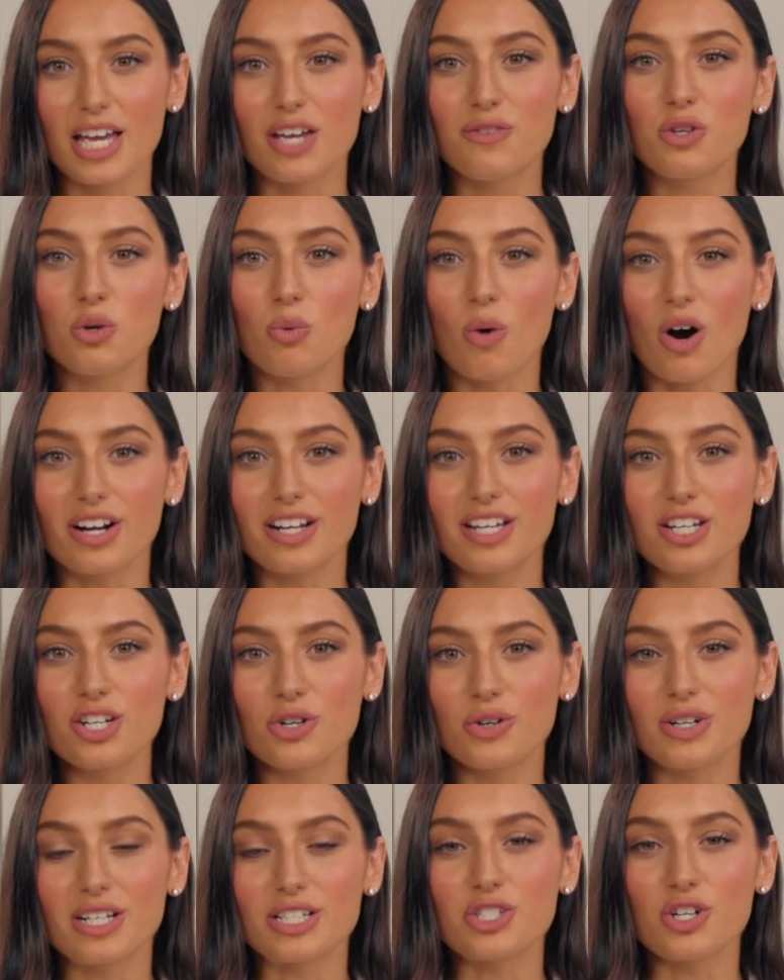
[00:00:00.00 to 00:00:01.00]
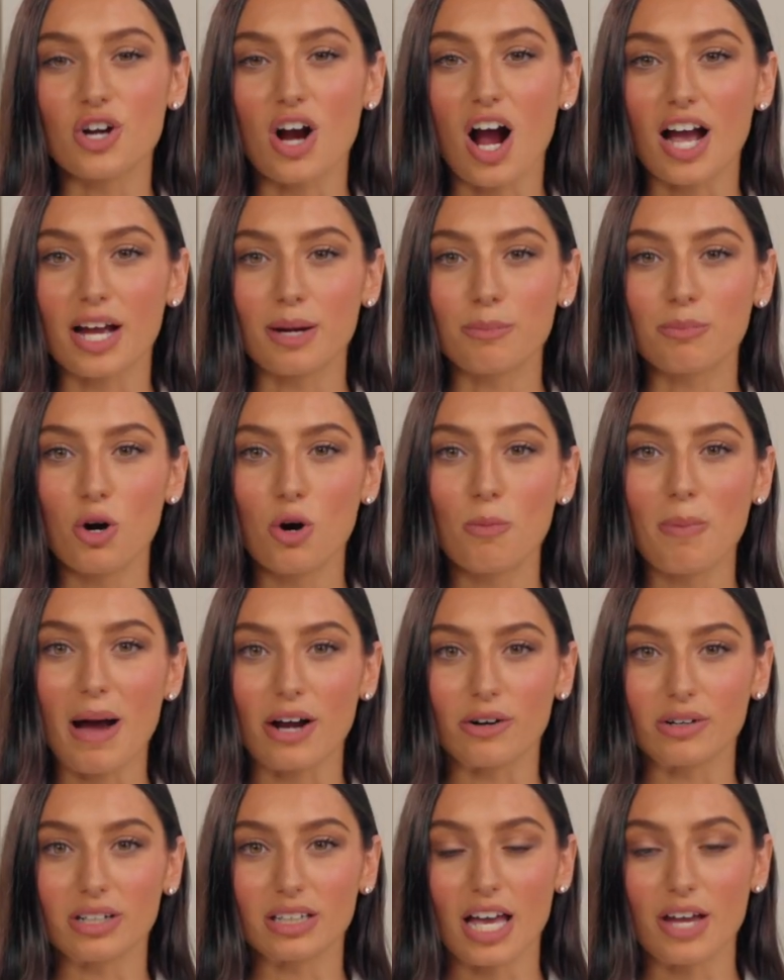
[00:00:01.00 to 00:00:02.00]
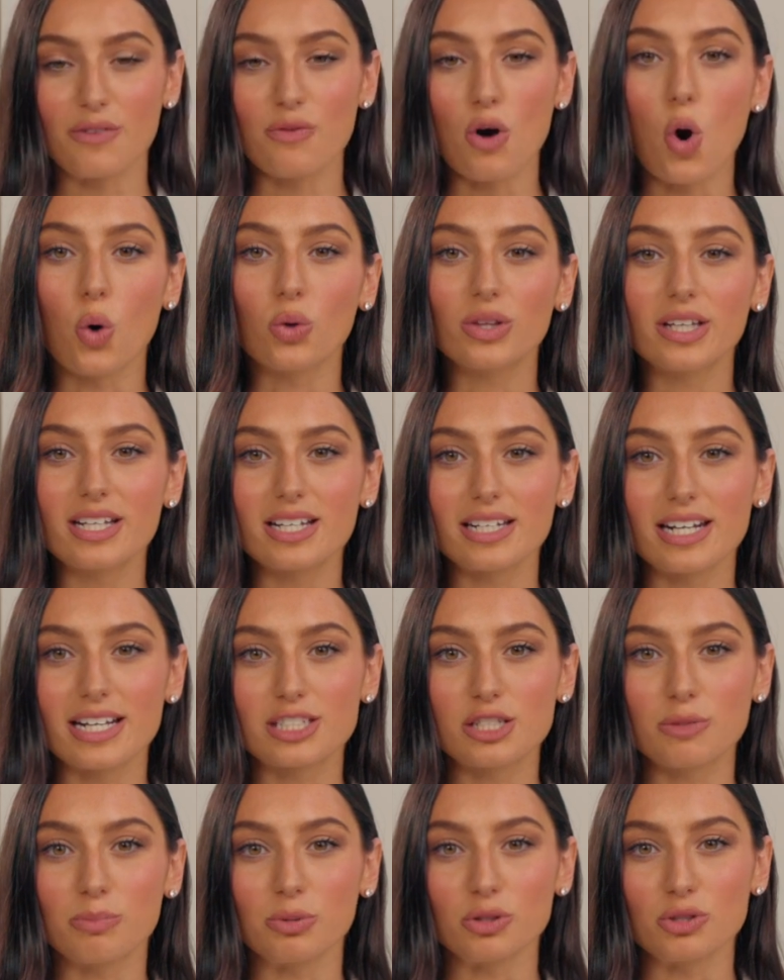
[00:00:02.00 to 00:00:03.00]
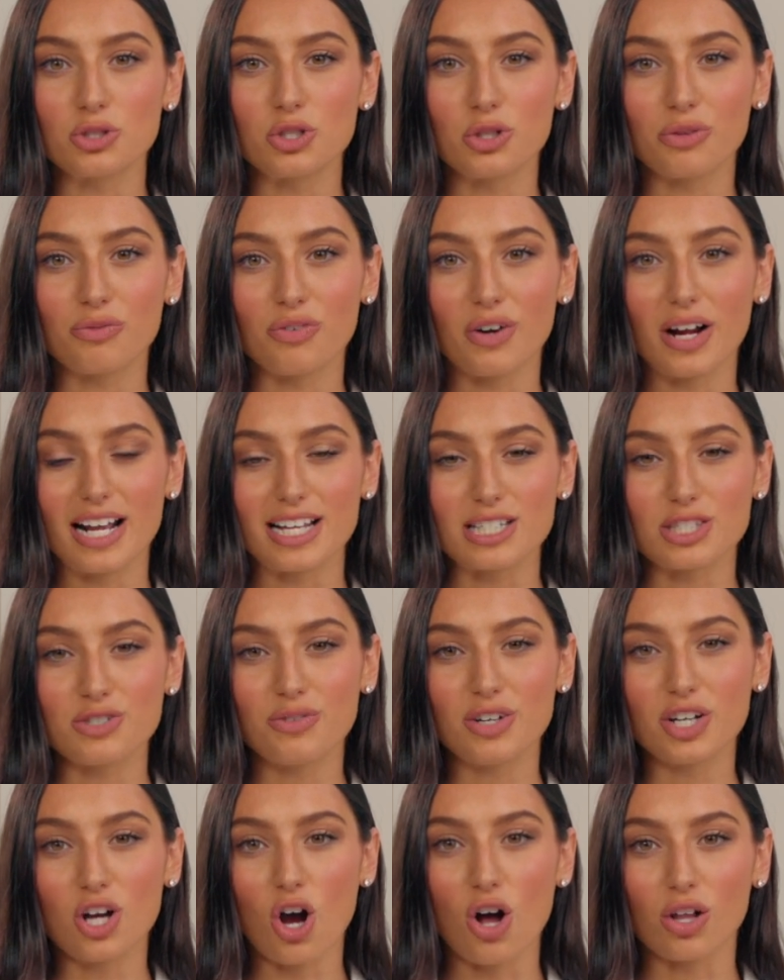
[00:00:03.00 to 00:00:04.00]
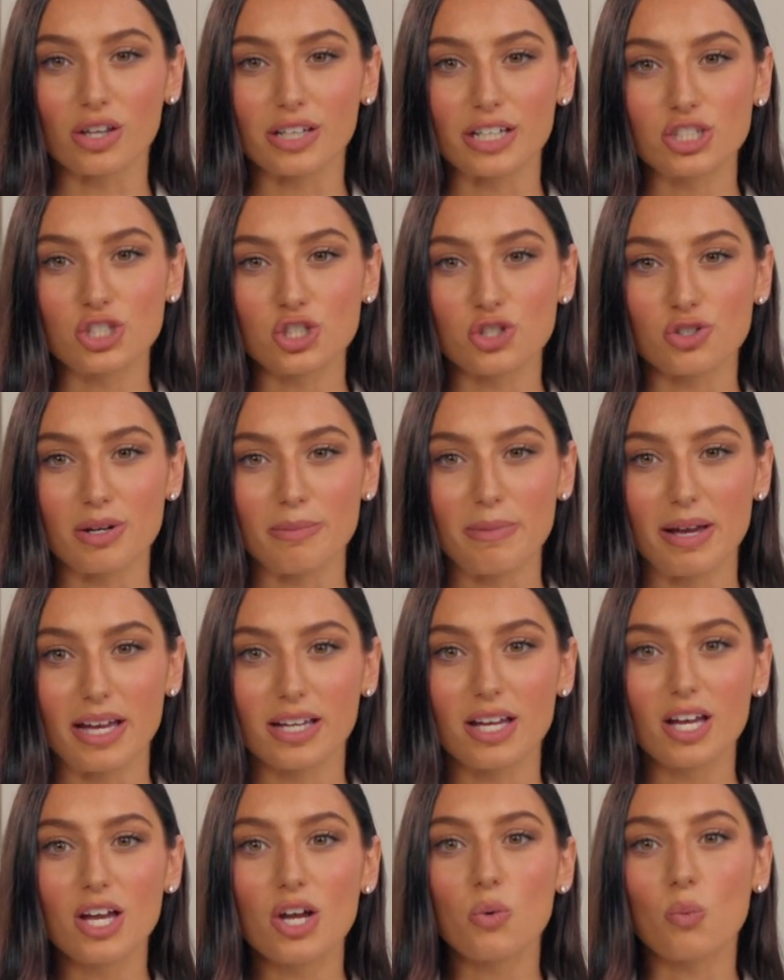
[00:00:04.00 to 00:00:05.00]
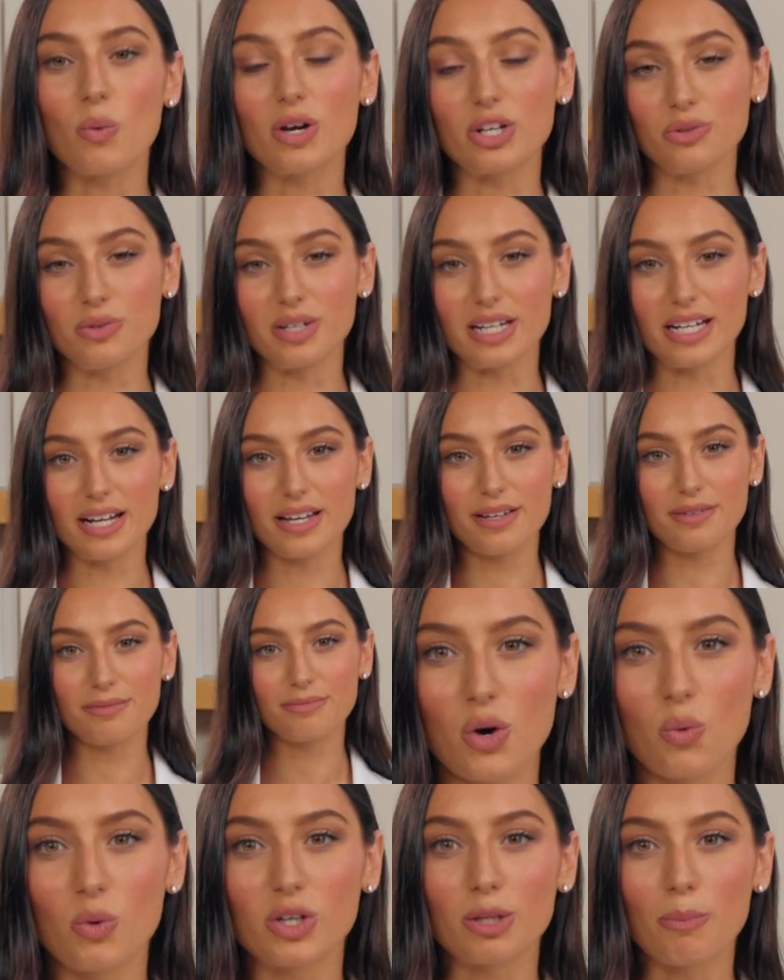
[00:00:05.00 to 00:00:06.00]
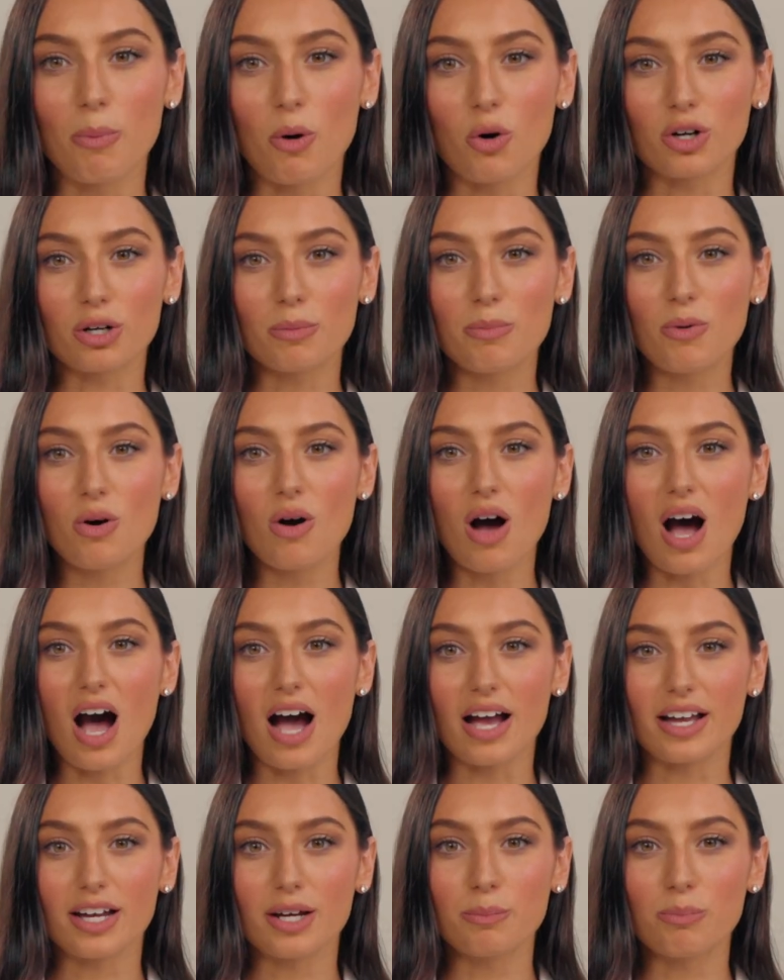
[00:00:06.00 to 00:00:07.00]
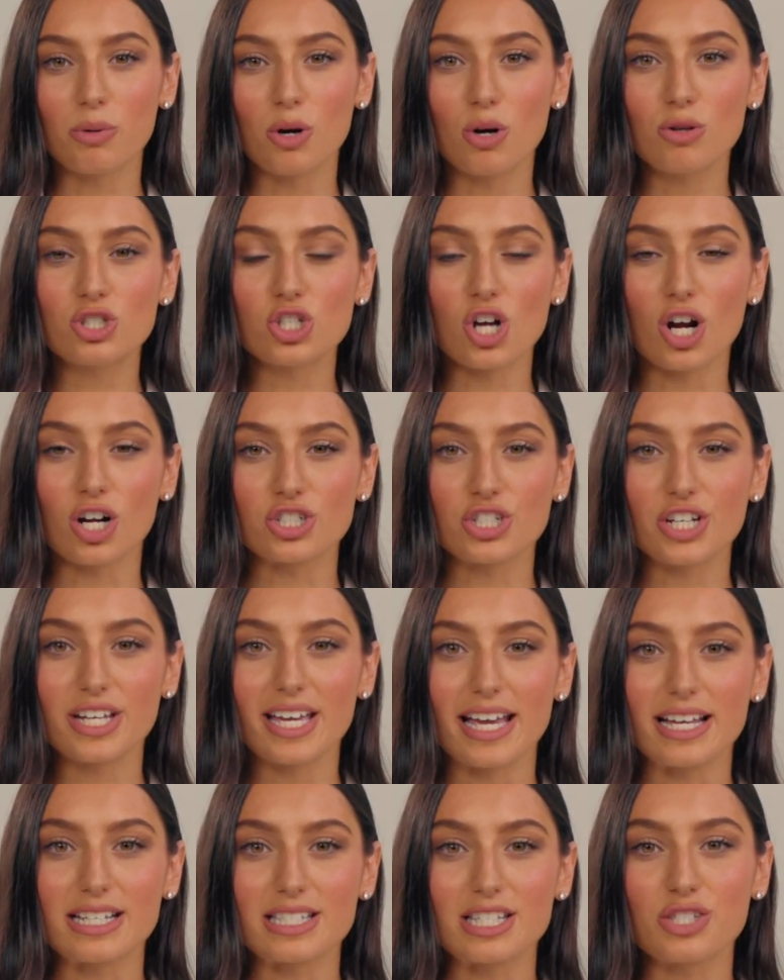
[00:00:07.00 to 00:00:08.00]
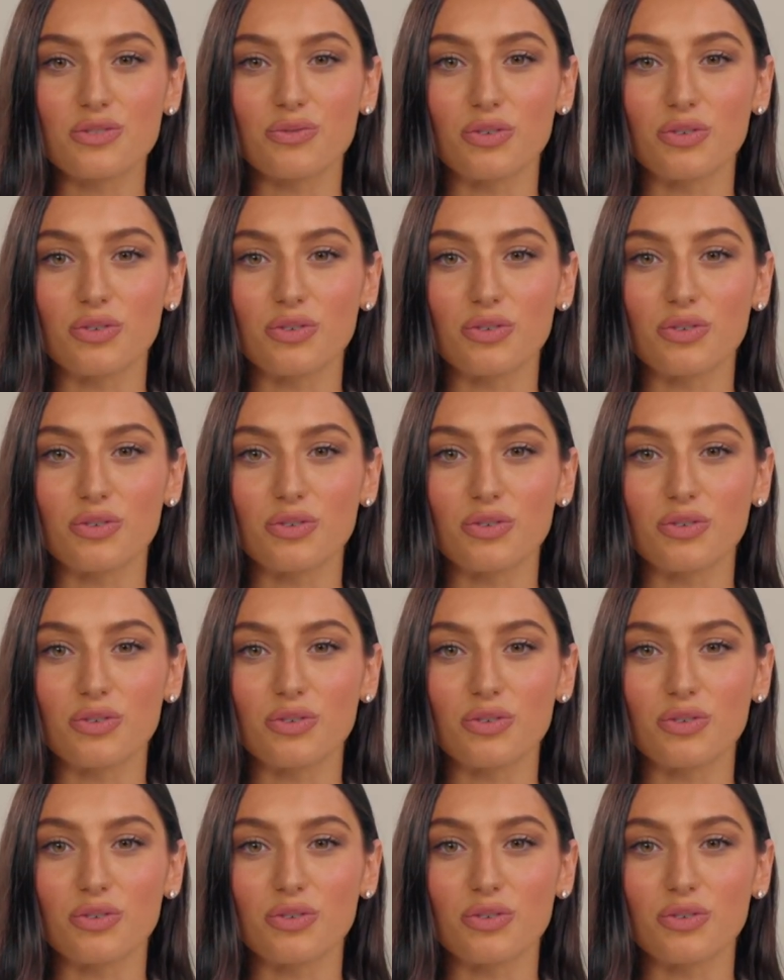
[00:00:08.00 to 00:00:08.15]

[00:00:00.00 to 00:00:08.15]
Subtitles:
If you want to increase your IM Pro battery life, only connect to Bluetooth for hands-free calling and streaming when you need it. When the portable IM Pro charging case is